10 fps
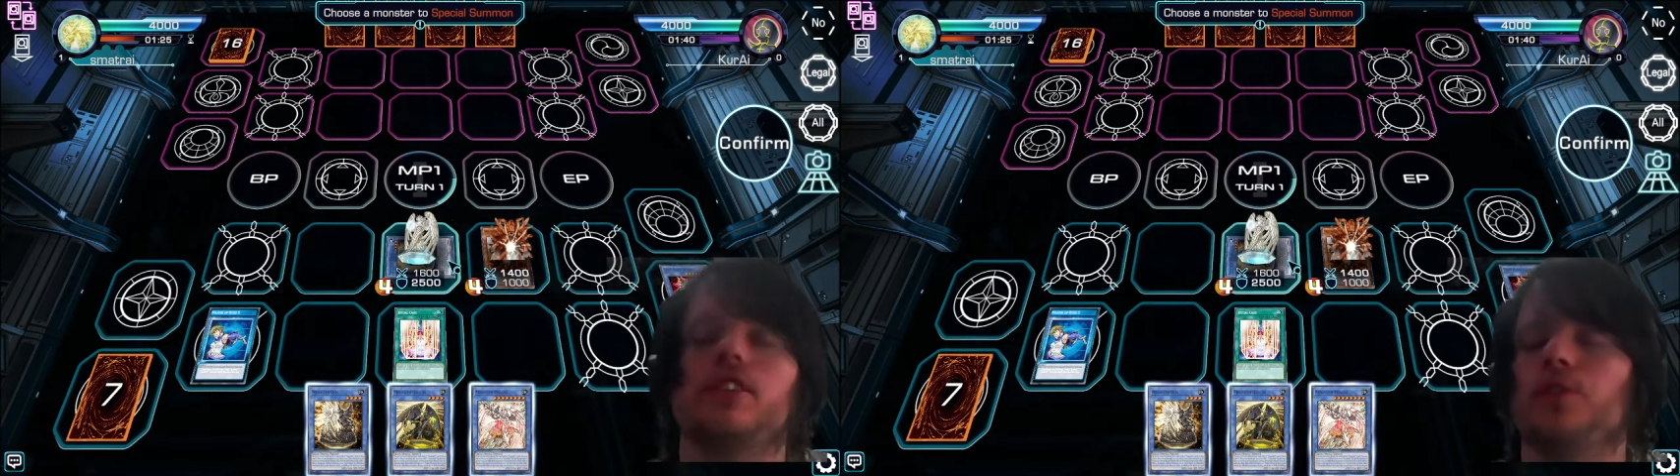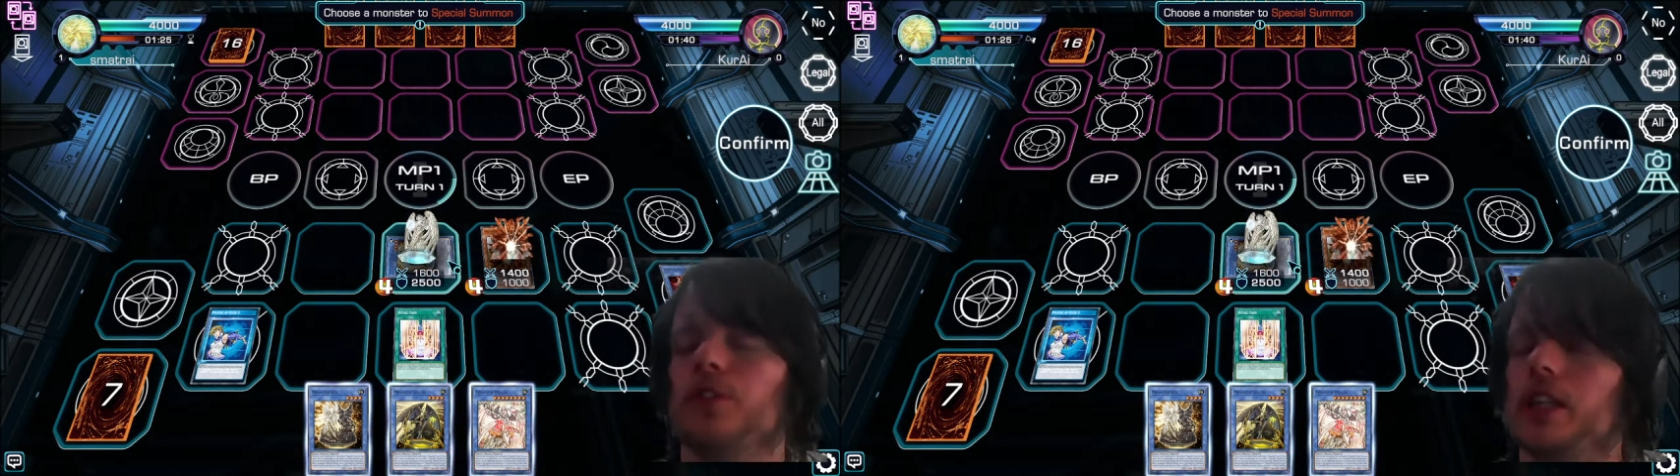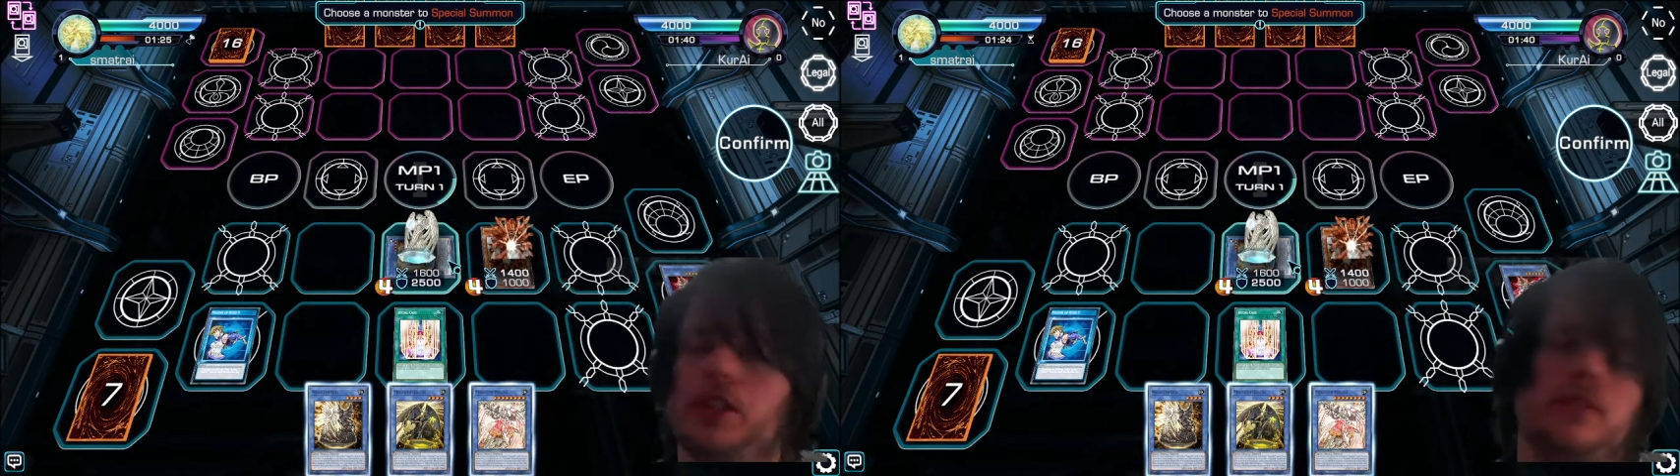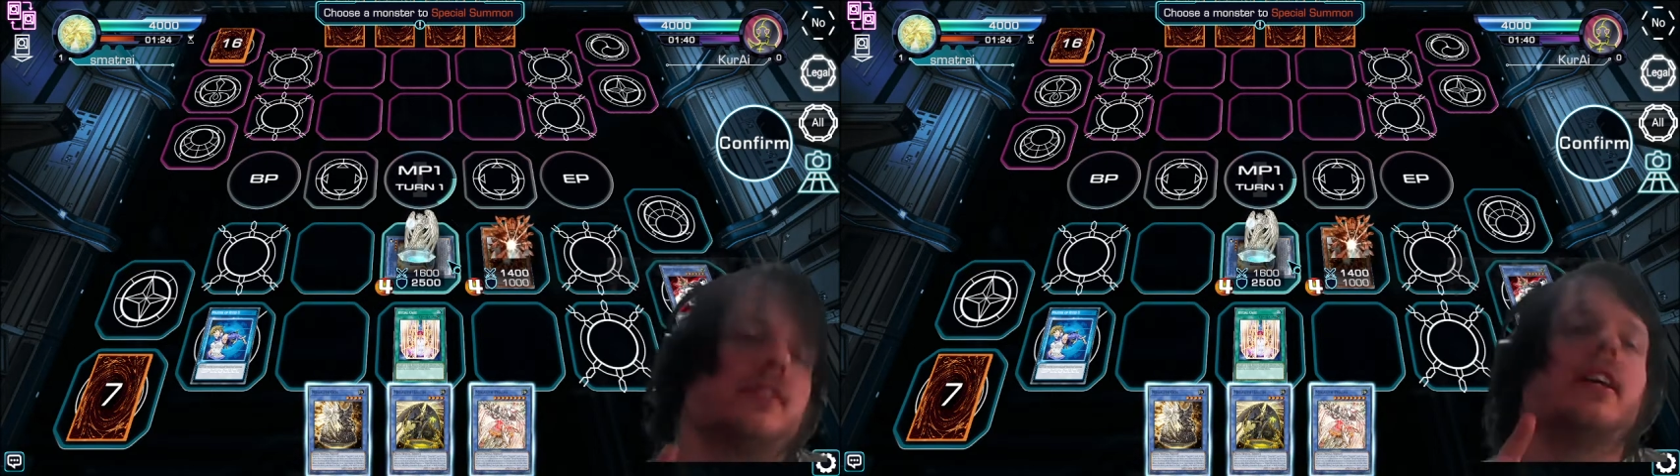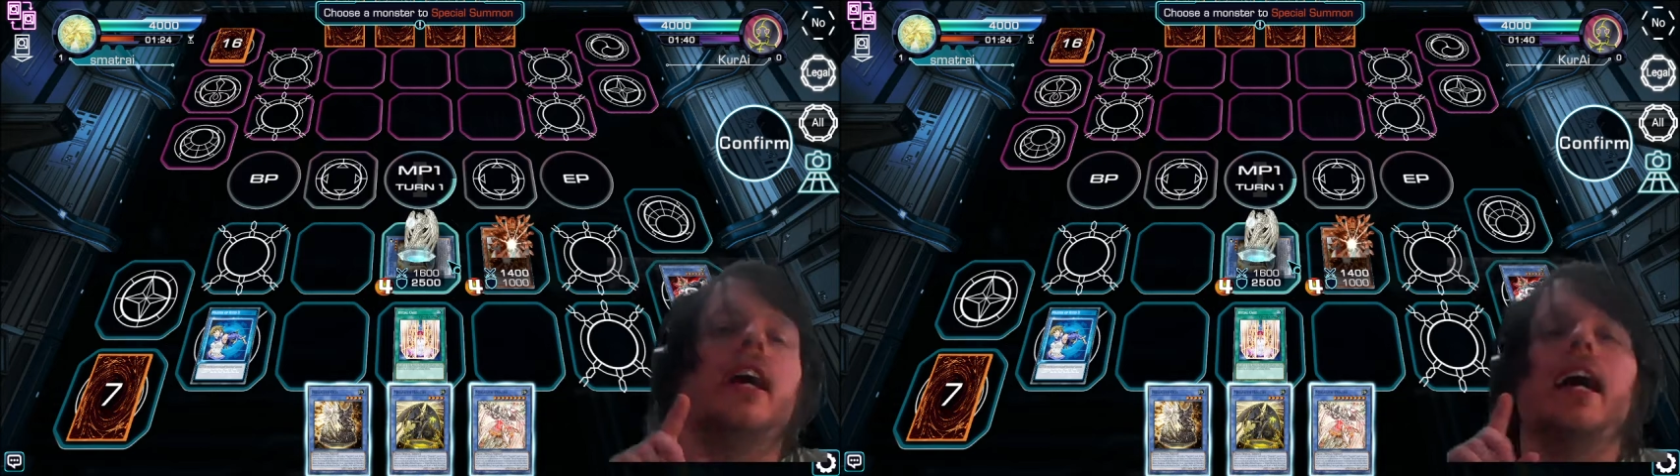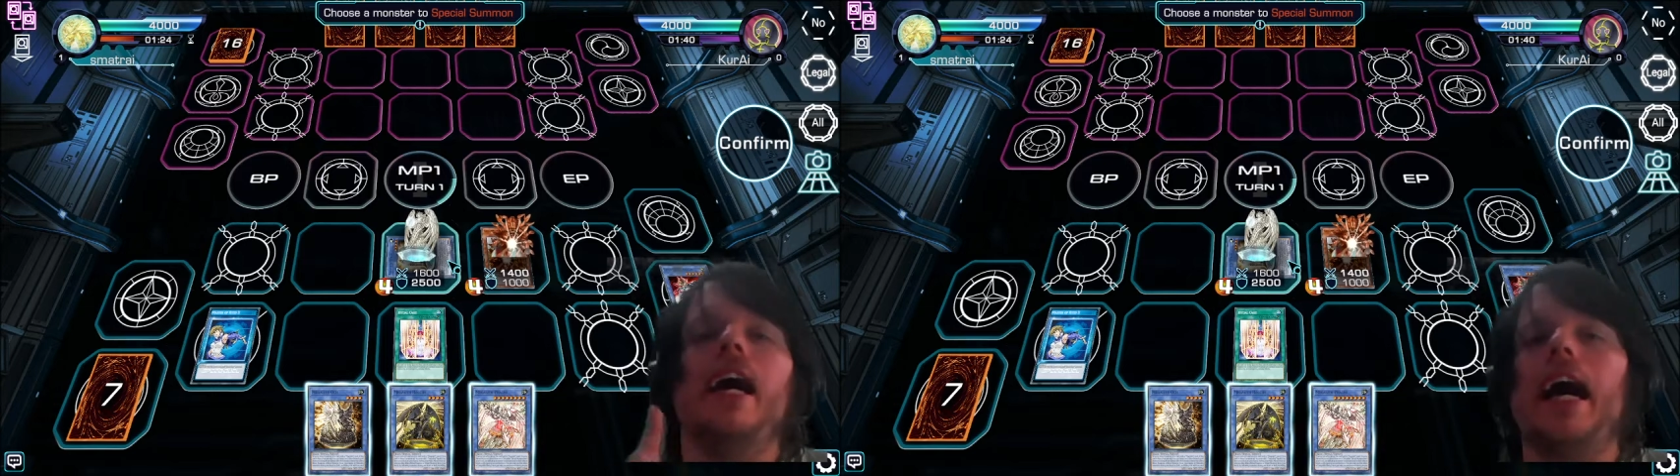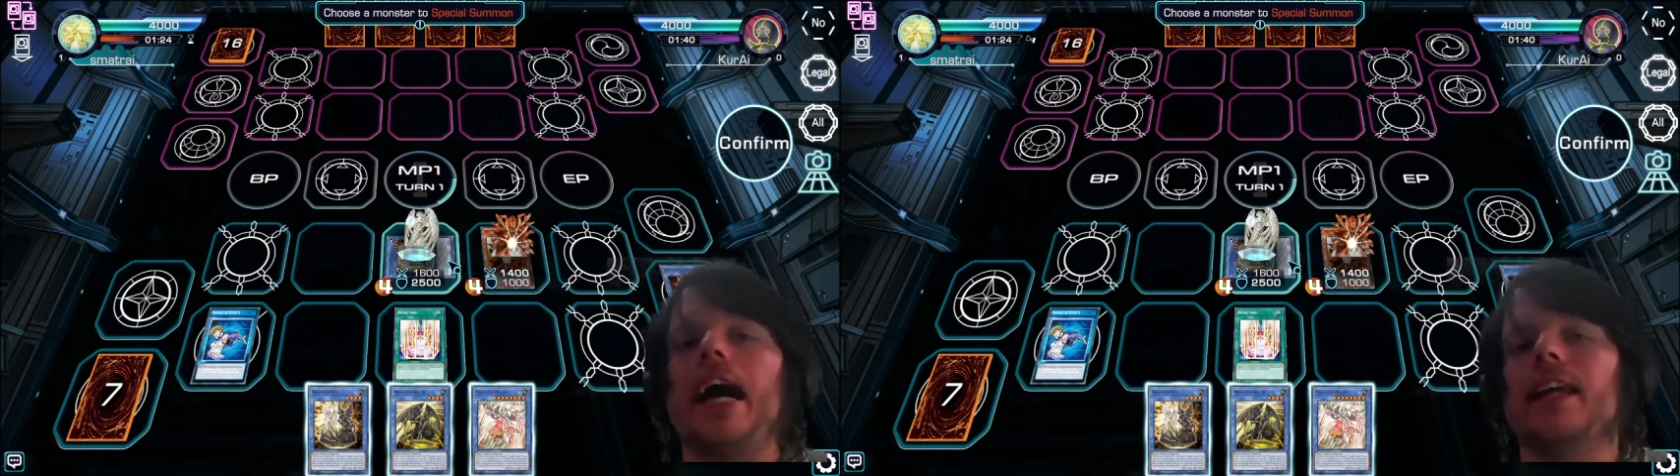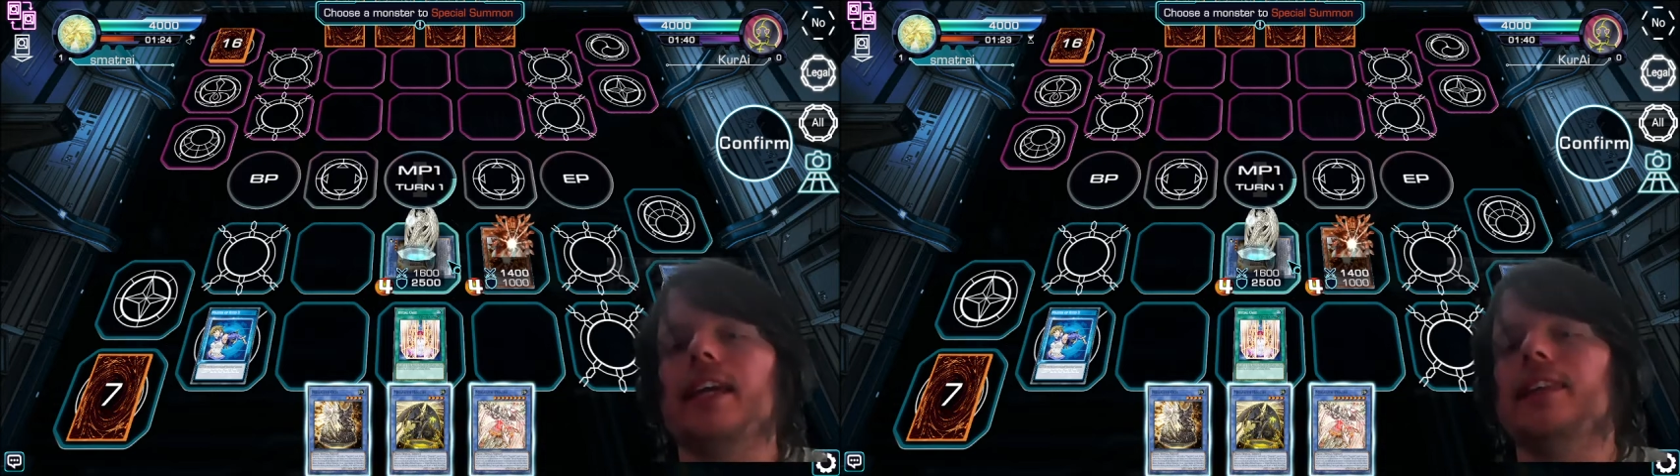So if we're going to use
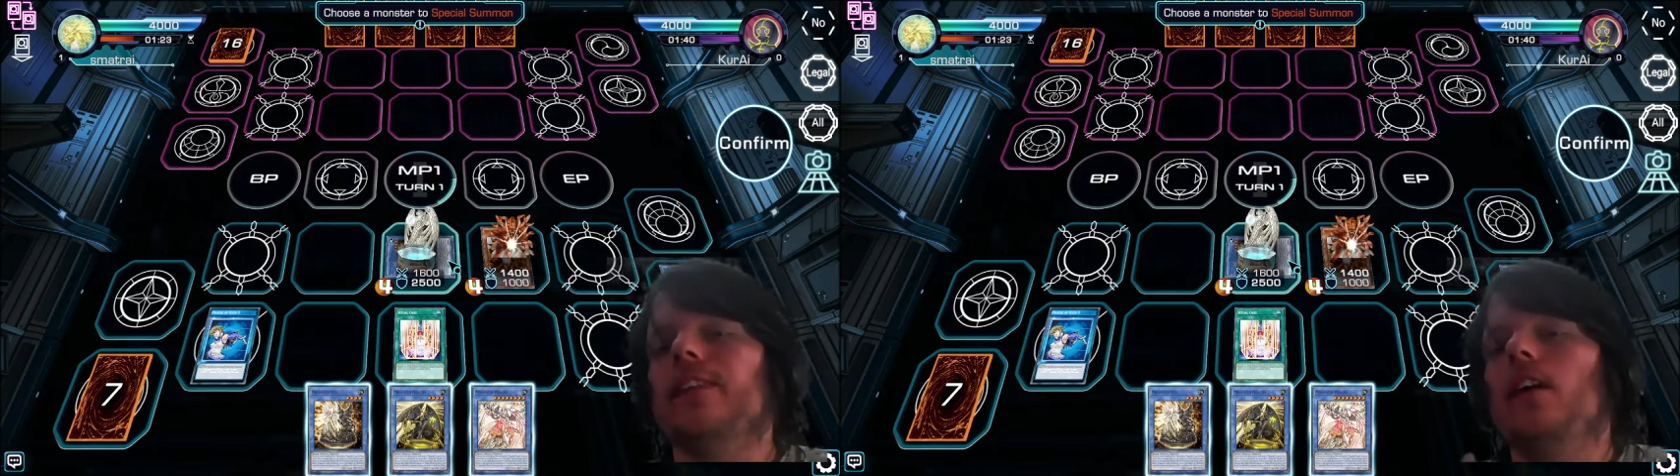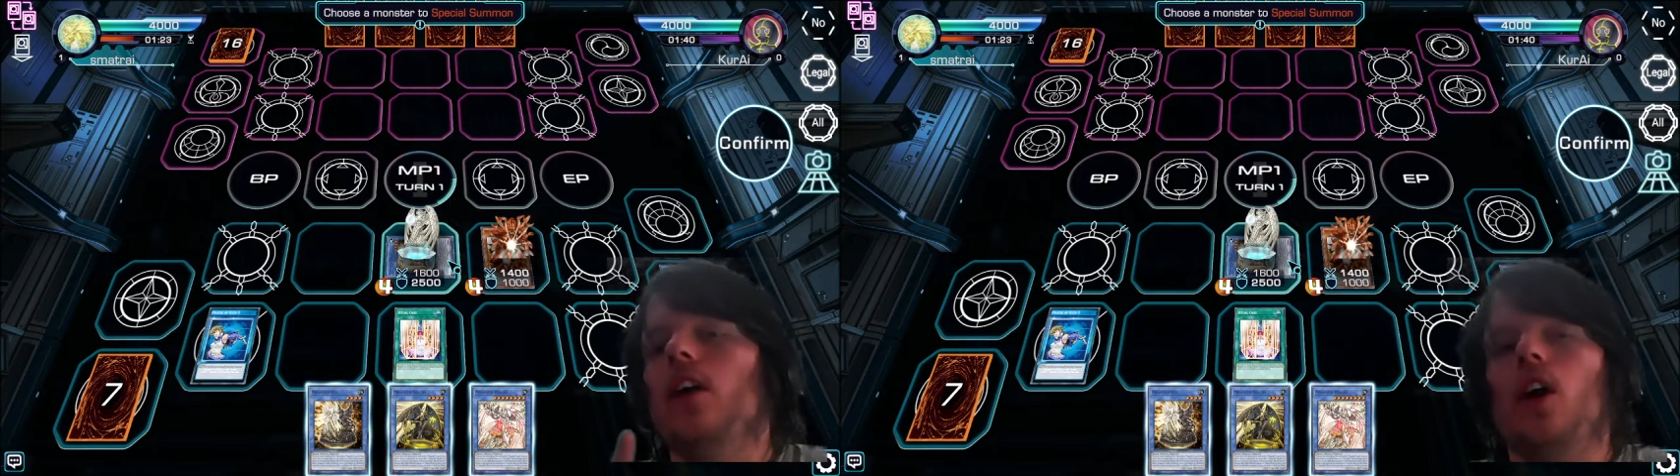Haggith,